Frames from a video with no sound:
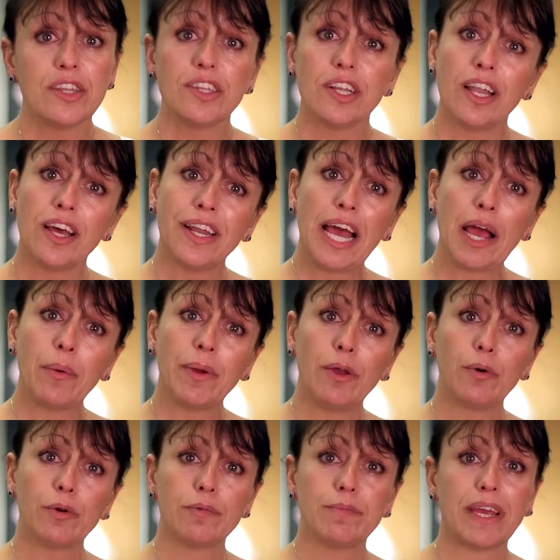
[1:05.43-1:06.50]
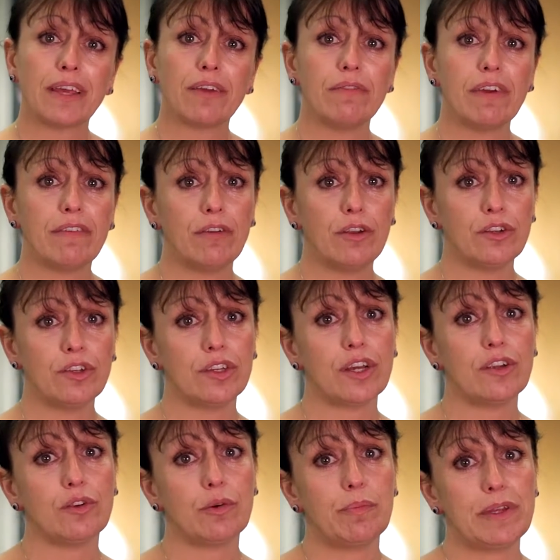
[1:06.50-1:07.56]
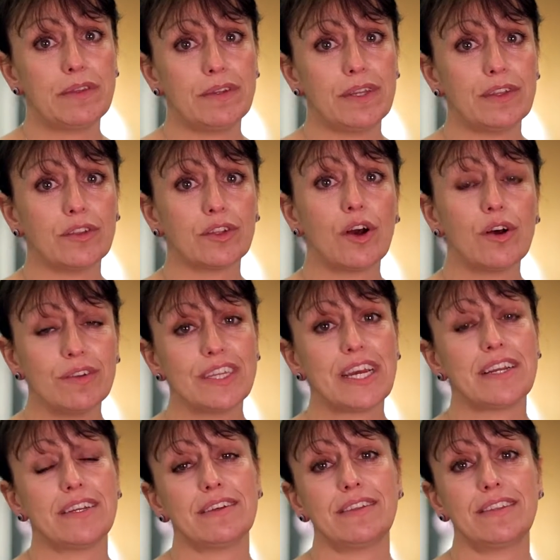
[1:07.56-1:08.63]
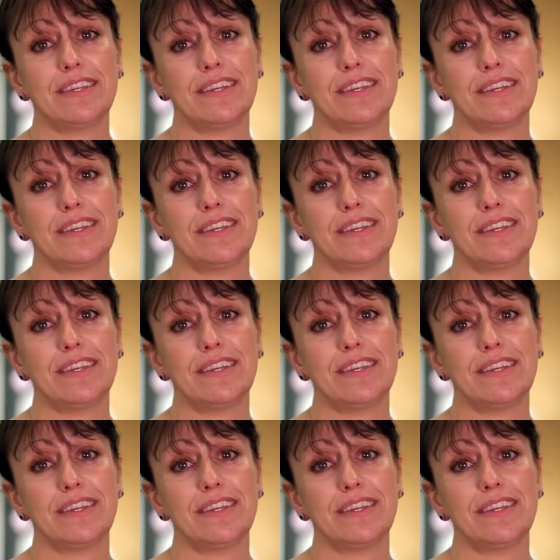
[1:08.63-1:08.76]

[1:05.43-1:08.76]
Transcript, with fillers: To learn how eAutomate can revolutionise your business, contact us